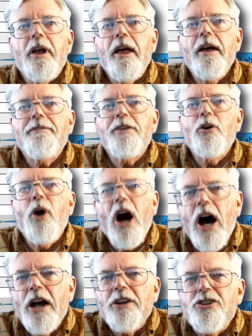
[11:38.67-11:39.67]
If you
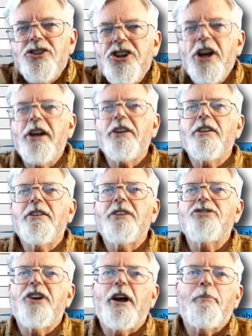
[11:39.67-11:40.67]
uncheck
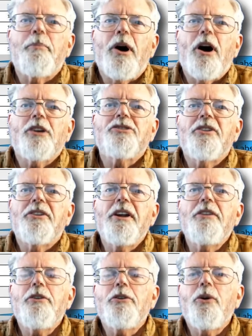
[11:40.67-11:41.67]
the checkbox,
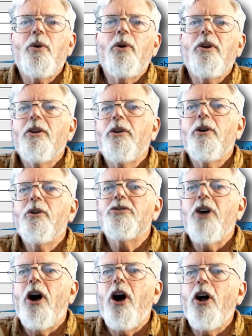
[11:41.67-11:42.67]
then the total
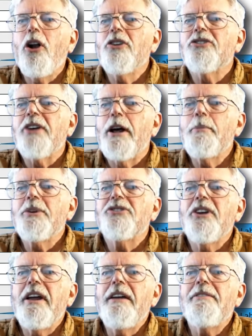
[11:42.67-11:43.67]
includes all
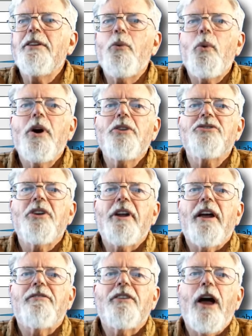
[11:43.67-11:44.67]
assignments, even the ones
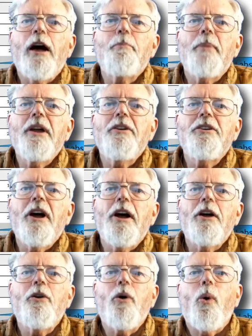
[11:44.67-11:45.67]
that have not been
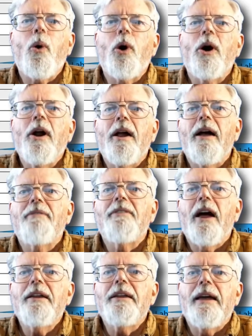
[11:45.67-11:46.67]
done or have
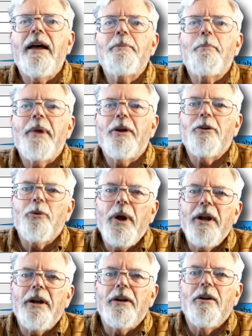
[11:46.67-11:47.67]
not yet been
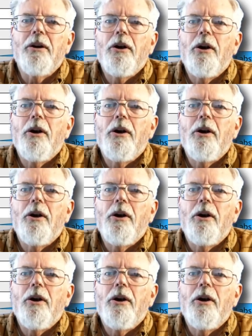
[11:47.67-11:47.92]
graded.